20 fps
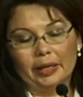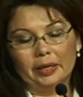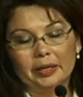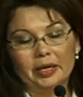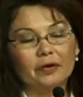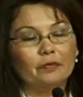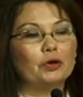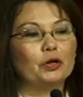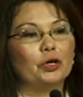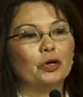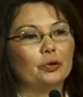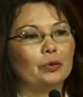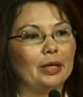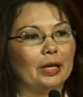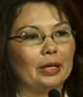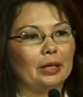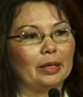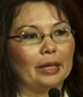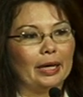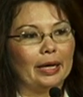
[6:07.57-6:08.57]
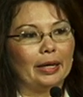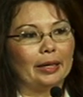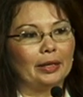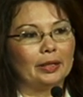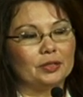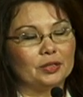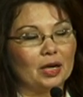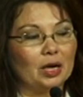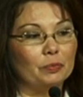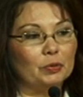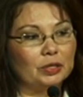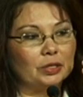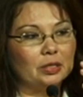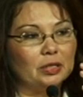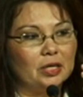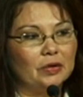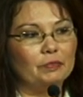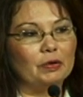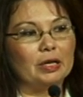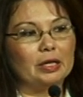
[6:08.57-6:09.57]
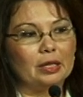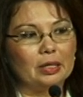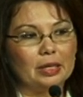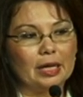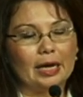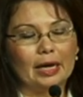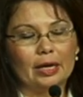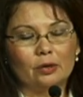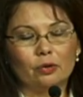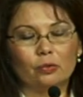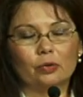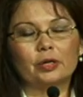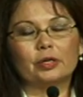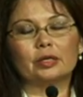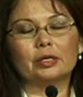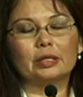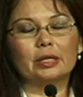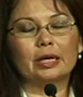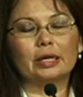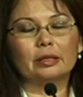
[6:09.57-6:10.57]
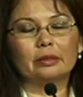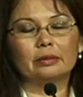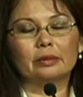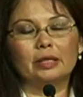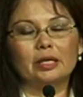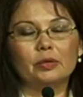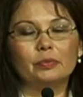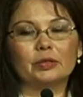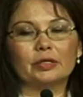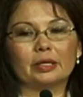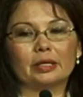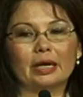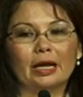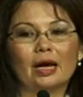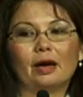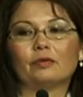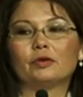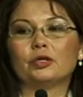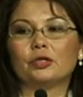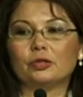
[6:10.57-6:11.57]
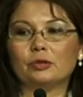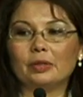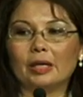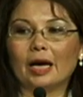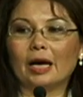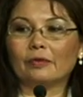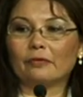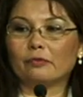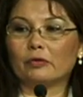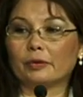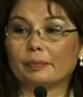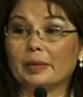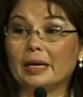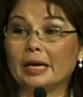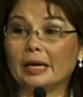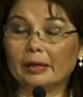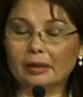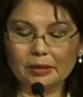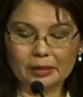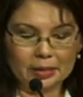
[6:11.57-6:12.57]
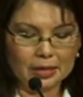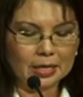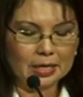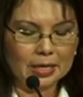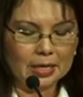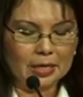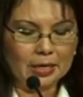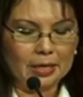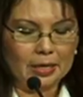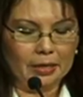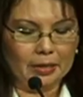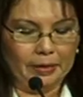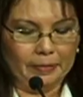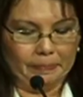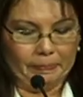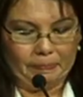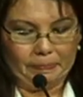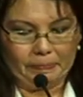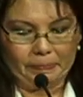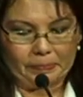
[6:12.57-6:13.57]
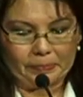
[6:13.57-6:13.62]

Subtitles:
Never knowing that, as I was giving that order, that he was going to have to do that for me. And